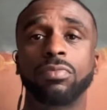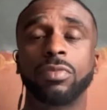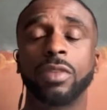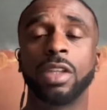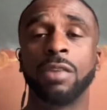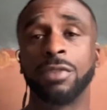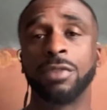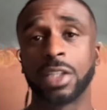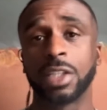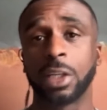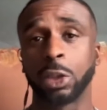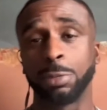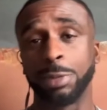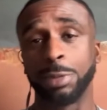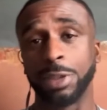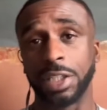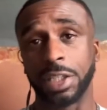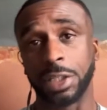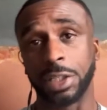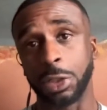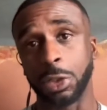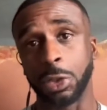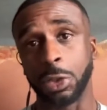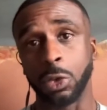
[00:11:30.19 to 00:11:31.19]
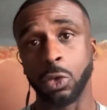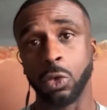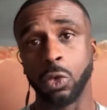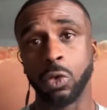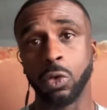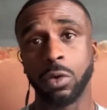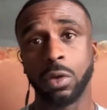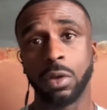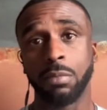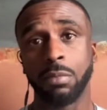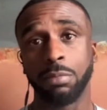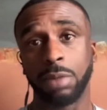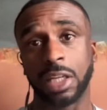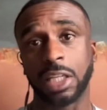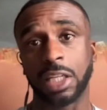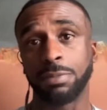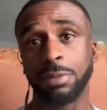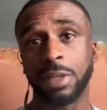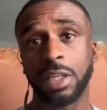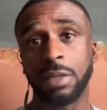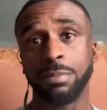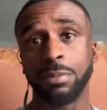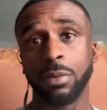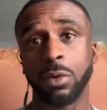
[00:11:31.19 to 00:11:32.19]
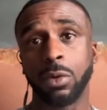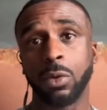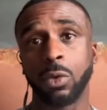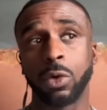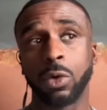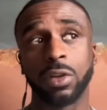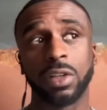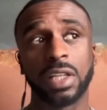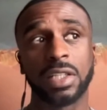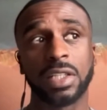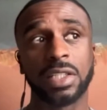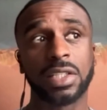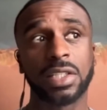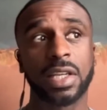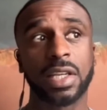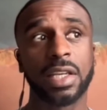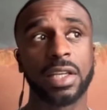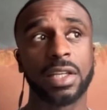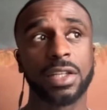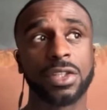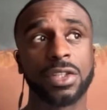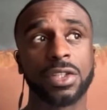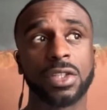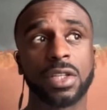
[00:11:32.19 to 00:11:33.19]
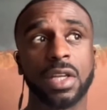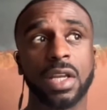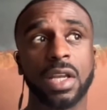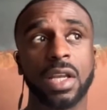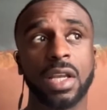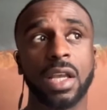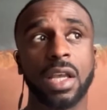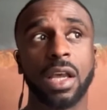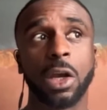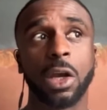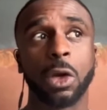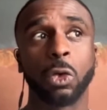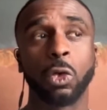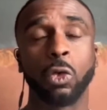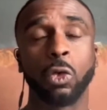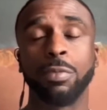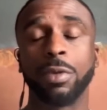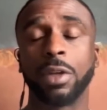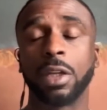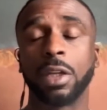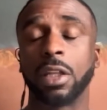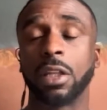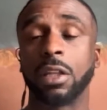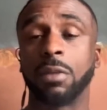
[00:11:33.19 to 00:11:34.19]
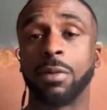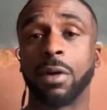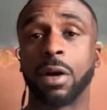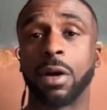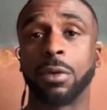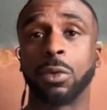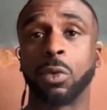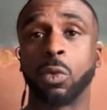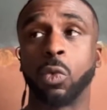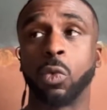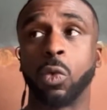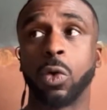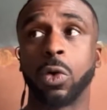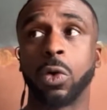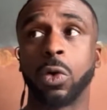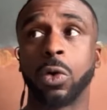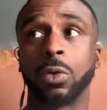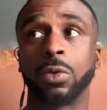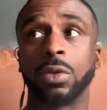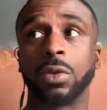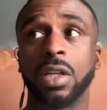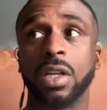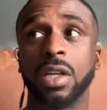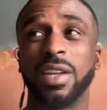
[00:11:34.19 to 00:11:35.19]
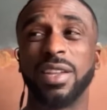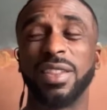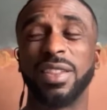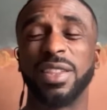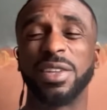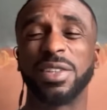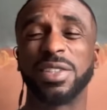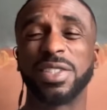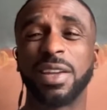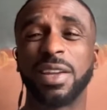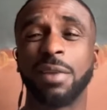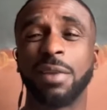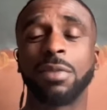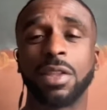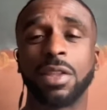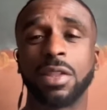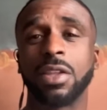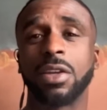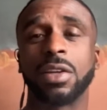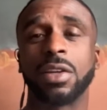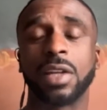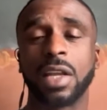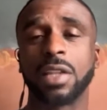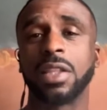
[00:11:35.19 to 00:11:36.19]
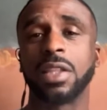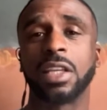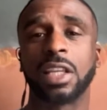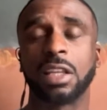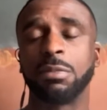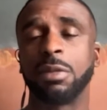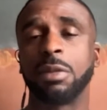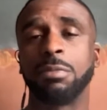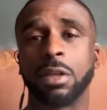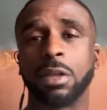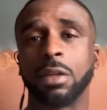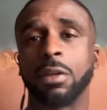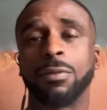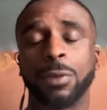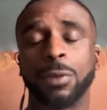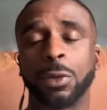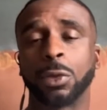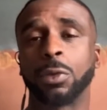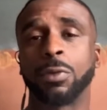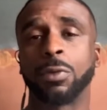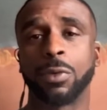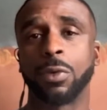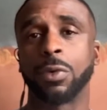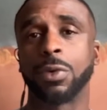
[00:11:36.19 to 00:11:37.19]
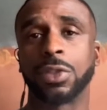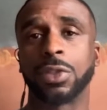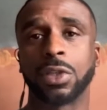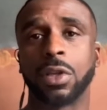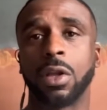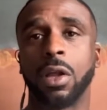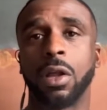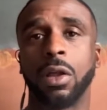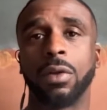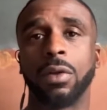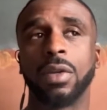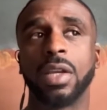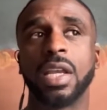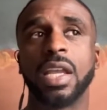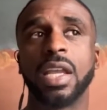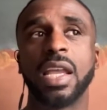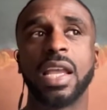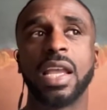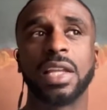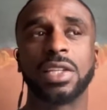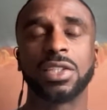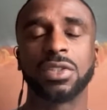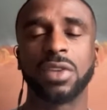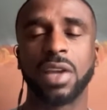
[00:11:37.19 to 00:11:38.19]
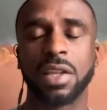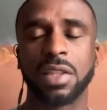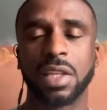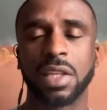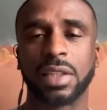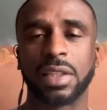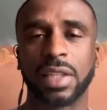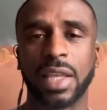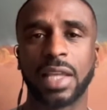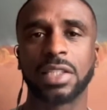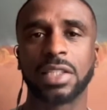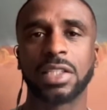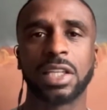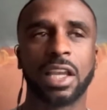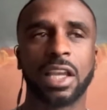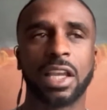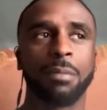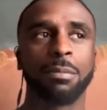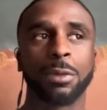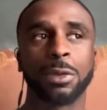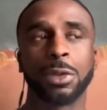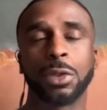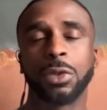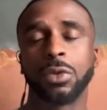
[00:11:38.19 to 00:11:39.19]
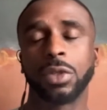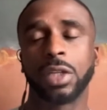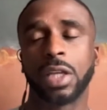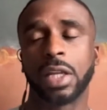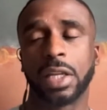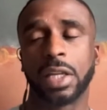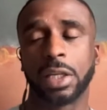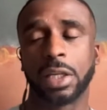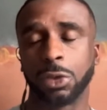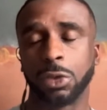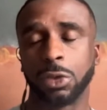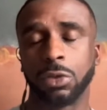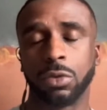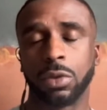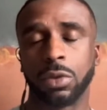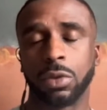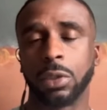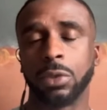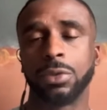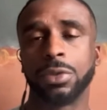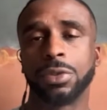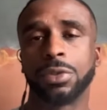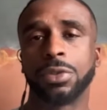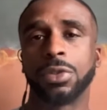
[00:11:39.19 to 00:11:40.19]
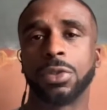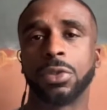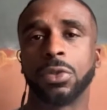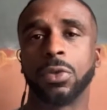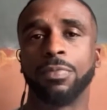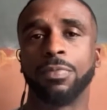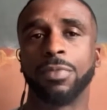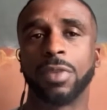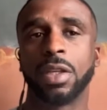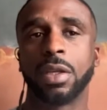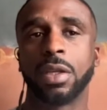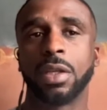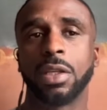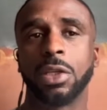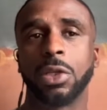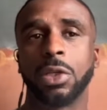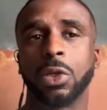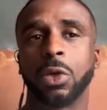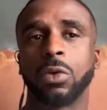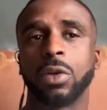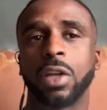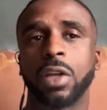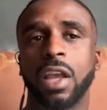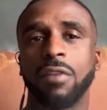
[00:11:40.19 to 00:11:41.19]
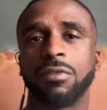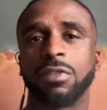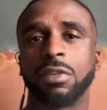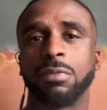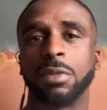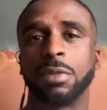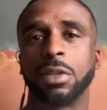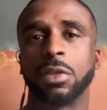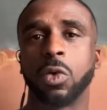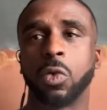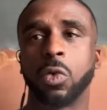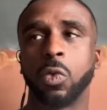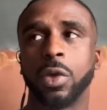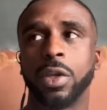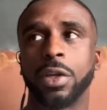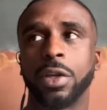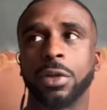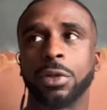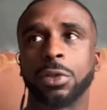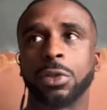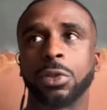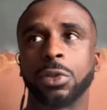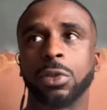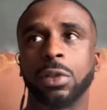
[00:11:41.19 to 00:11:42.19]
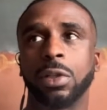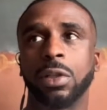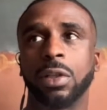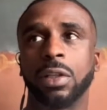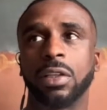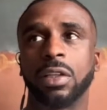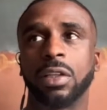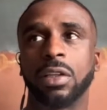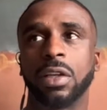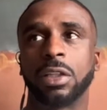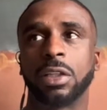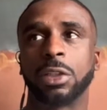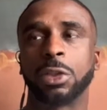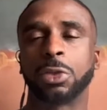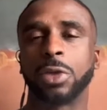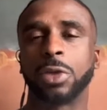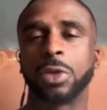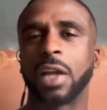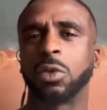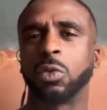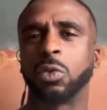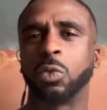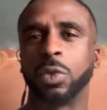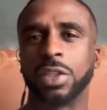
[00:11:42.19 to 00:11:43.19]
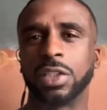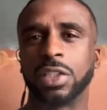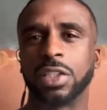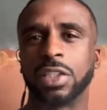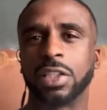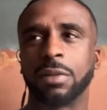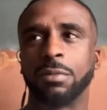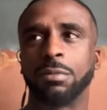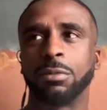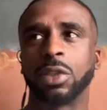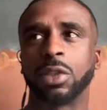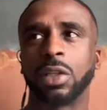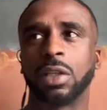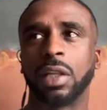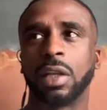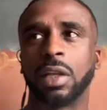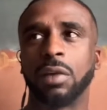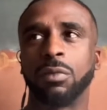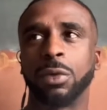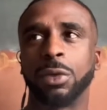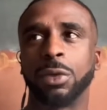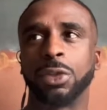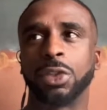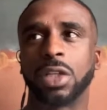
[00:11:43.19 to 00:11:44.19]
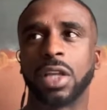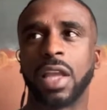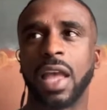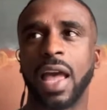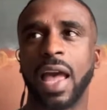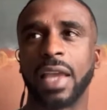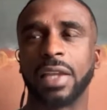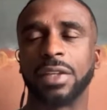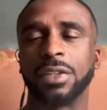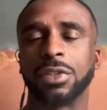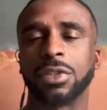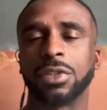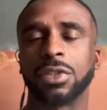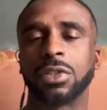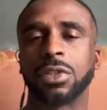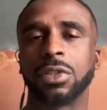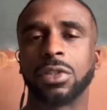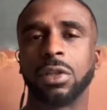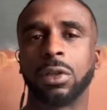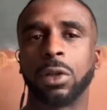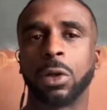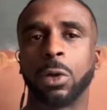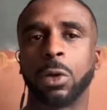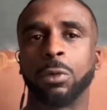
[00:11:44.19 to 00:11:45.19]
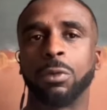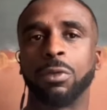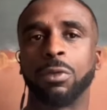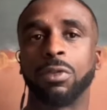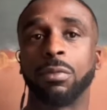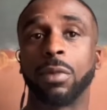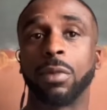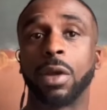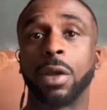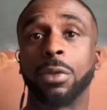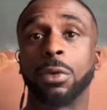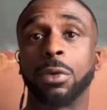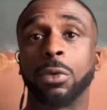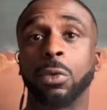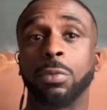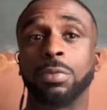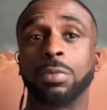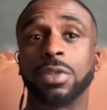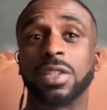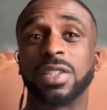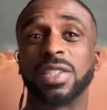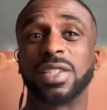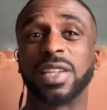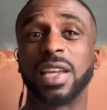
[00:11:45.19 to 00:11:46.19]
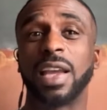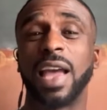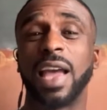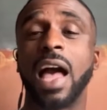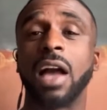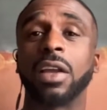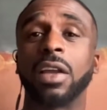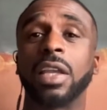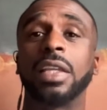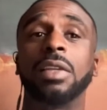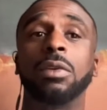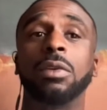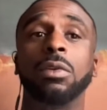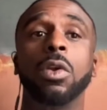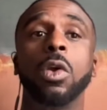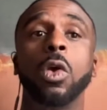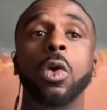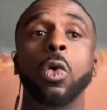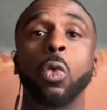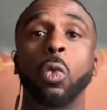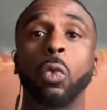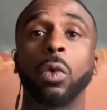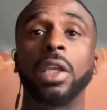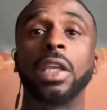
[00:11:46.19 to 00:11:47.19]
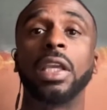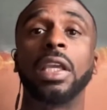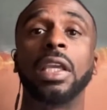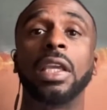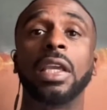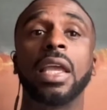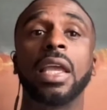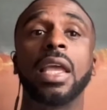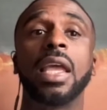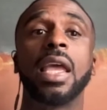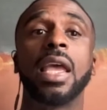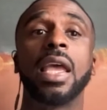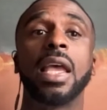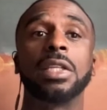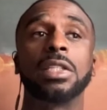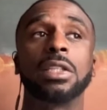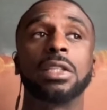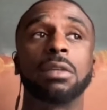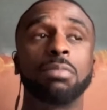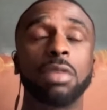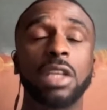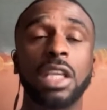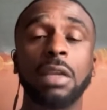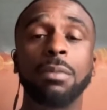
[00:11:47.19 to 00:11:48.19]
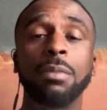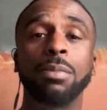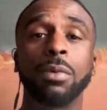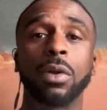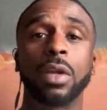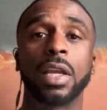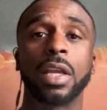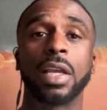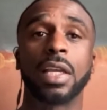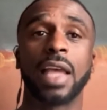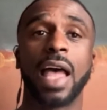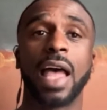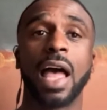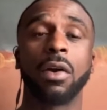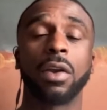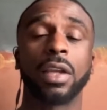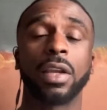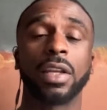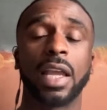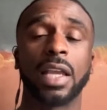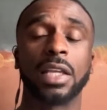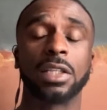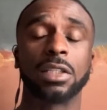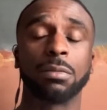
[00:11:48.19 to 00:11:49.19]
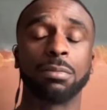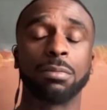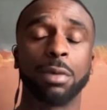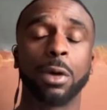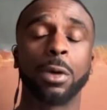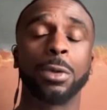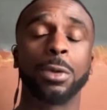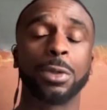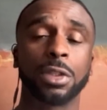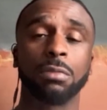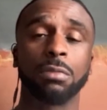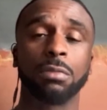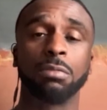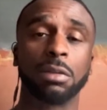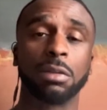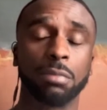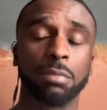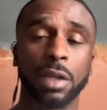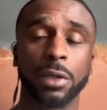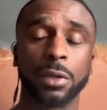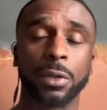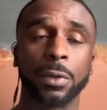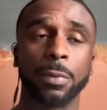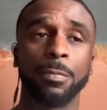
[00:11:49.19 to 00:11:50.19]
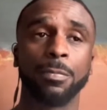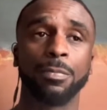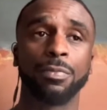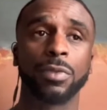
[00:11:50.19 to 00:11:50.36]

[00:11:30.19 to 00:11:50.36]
if it's LGBTQ plus people, or let's say it's a group in another part of the world, there's something that I think could be beneficial for us all. And so I think that's the opportunity. And as you alluded to, you don't have to be queer to extract wisdom, to leverage guidance, to learn from other groups and say, how can we as a people, how can I as a person be better?